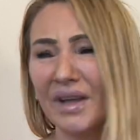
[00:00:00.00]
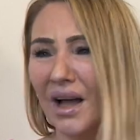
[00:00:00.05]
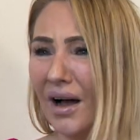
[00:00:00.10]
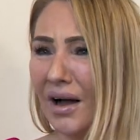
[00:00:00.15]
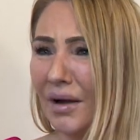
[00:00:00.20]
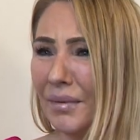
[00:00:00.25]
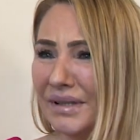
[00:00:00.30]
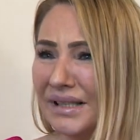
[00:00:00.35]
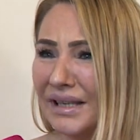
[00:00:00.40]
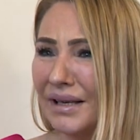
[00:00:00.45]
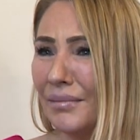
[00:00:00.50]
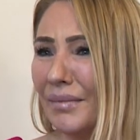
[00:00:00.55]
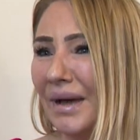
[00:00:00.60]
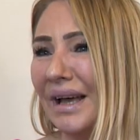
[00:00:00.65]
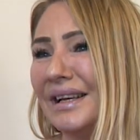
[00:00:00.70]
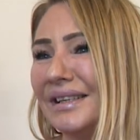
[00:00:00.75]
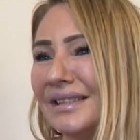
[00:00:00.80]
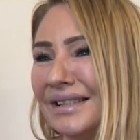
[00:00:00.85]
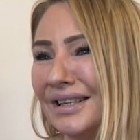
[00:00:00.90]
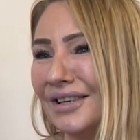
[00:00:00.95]
I was in
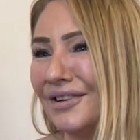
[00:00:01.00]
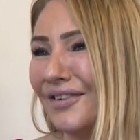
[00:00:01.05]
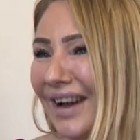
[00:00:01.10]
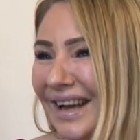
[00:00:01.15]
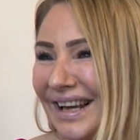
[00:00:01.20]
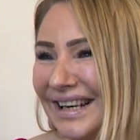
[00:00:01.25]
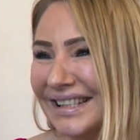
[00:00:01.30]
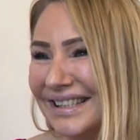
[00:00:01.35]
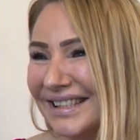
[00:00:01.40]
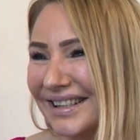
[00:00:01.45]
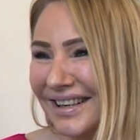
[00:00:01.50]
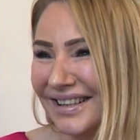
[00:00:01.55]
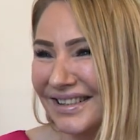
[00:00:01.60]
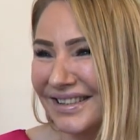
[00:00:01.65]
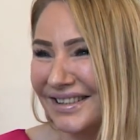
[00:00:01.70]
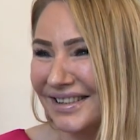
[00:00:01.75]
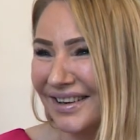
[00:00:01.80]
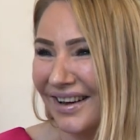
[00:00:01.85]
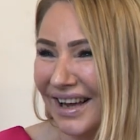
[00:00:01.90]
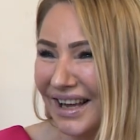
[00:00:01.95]
Amazing Grace
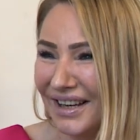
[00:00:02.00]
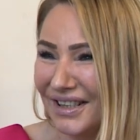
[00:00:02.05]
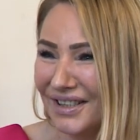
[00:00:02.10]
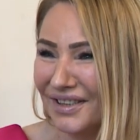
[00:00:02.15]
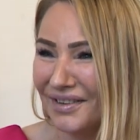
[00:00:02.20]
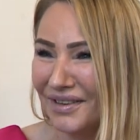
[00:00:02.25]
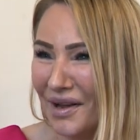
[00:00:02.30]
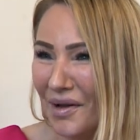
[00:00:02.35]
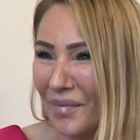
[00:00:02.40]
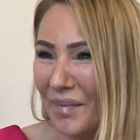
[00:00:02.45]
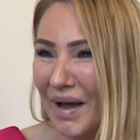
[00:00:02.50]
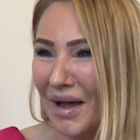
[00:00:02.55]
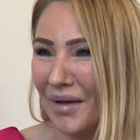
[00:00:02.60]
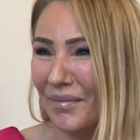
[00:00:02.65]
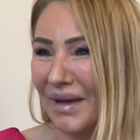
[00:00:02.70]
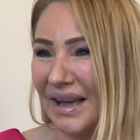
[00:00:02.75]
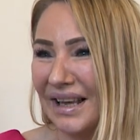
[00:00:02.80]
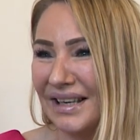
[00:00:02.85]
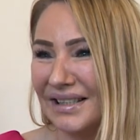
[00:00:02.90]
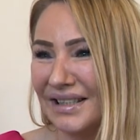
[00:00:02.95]
last night. Do you know about
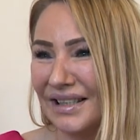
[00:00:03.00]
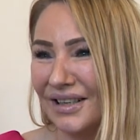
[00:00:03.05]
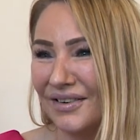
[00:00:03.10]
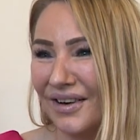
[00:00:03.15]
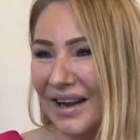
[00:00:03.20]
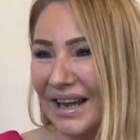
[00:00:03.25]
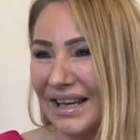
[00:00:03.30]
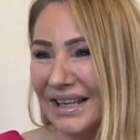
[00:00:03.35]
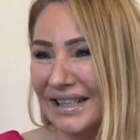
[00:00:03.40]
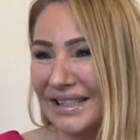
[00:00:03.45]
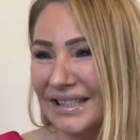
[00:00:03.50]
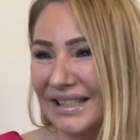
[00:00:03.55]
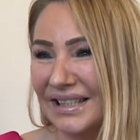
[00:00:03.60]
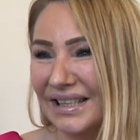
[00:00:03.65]
Amazing Grace?